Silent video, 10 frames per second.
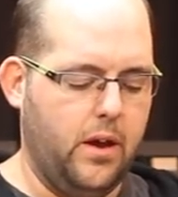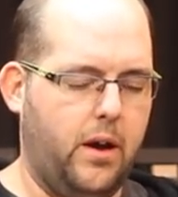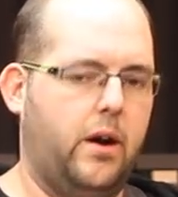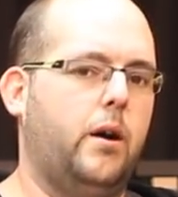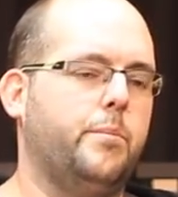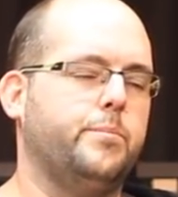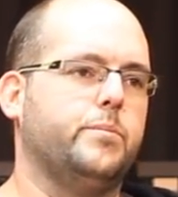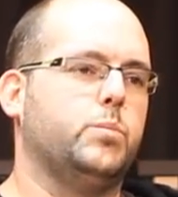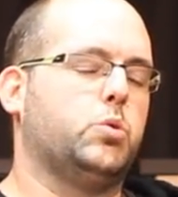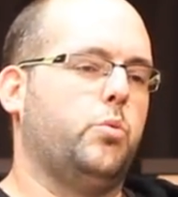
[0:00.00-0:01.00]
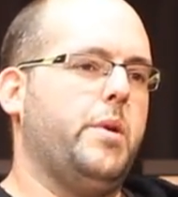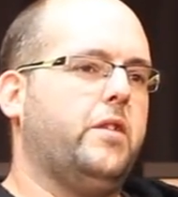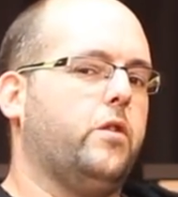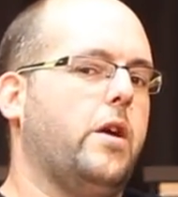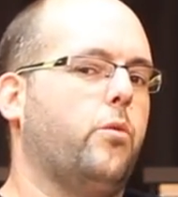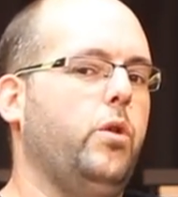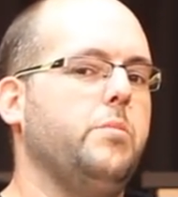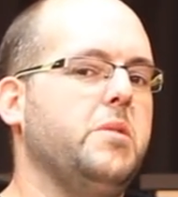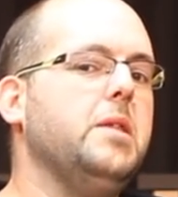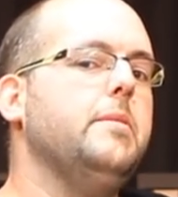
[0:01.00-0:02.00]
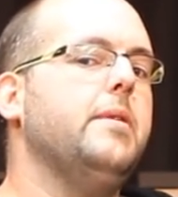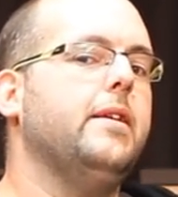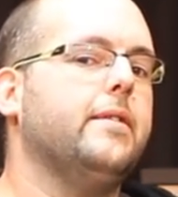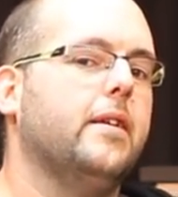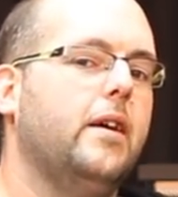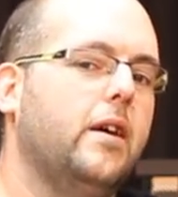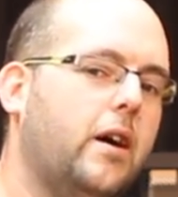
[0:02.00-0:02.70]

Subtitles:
So it makes your guy really melee based.